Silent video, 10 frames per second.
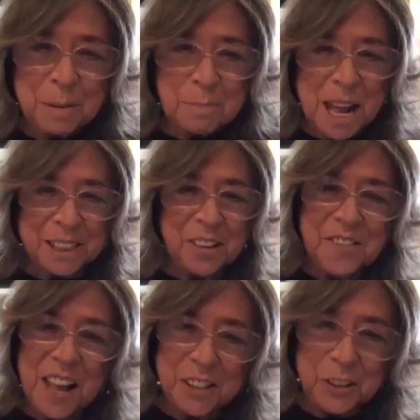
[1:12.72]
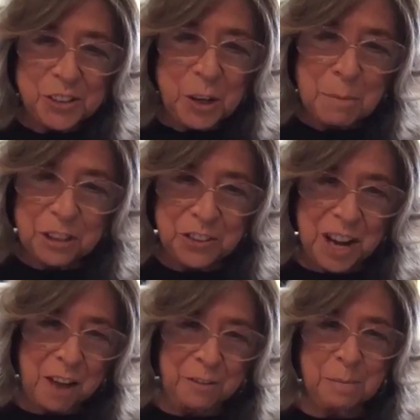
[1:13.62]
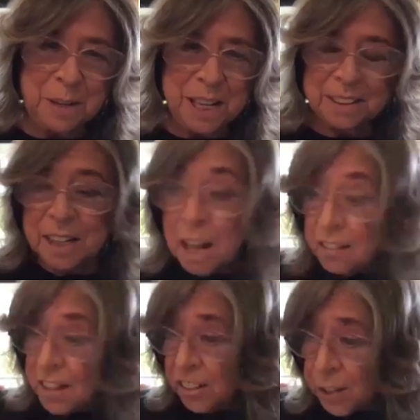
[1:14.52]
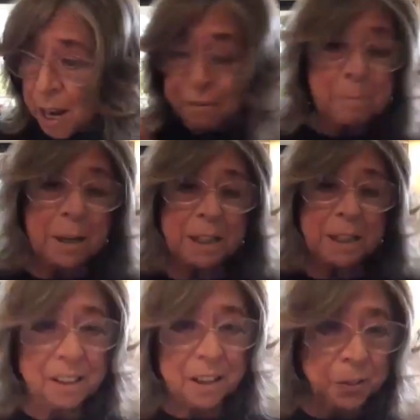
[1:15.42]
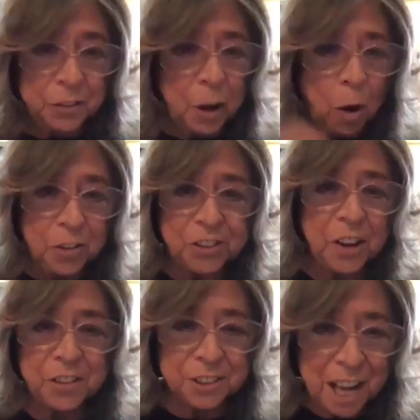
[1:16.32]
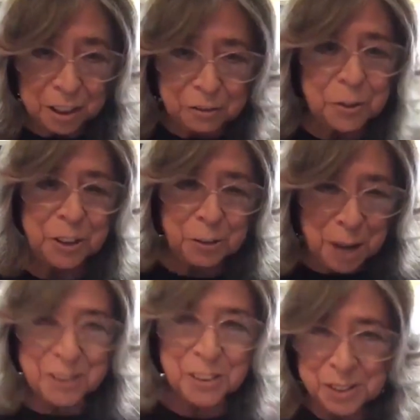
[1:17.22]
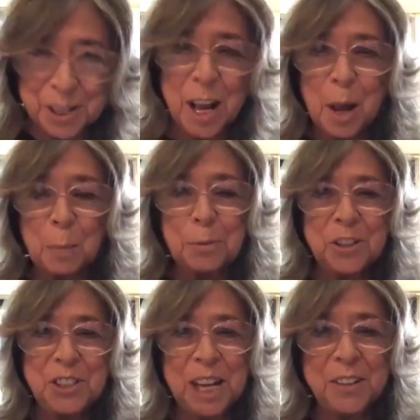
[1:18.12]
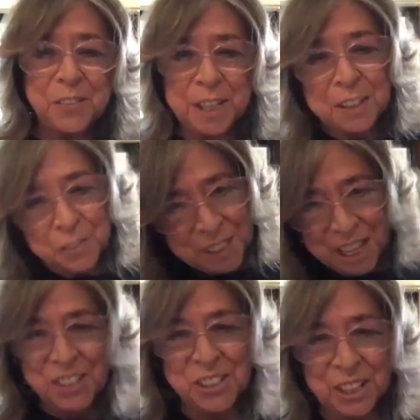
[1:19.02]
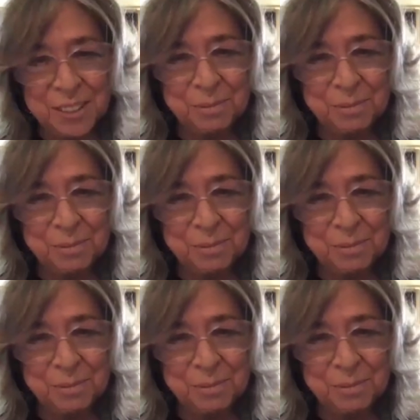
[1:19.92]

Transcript: Maddie. Thank you so much for having me. And thanks to everybody, all the Southern California writers. I appreciate the invitation.